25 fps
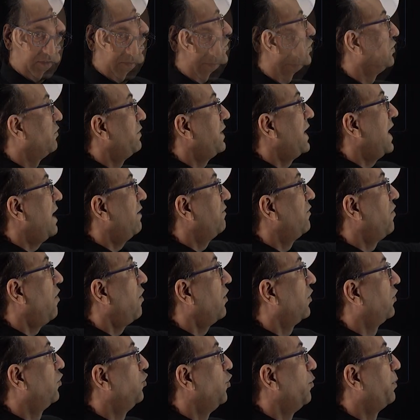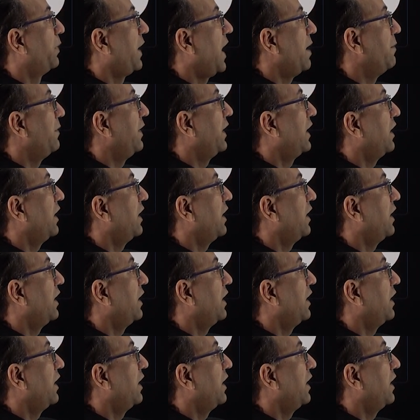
So we have got two primary